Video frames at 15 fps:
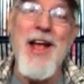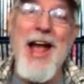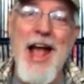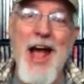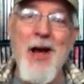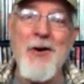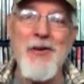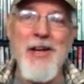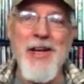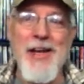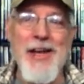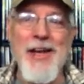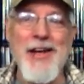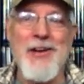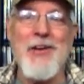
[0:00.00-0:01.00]
How in the
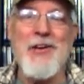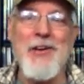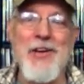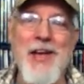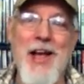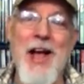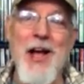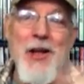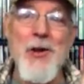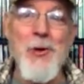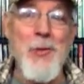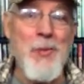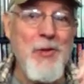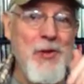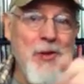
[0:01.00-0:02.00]
heck are you? I
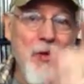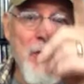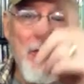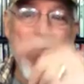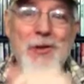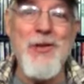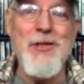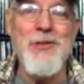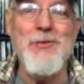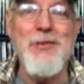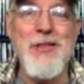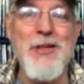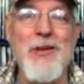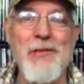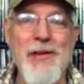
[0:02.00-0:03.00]
hope you're
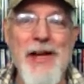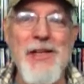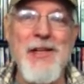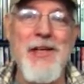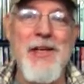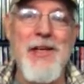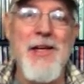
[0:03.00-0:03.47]
doing great.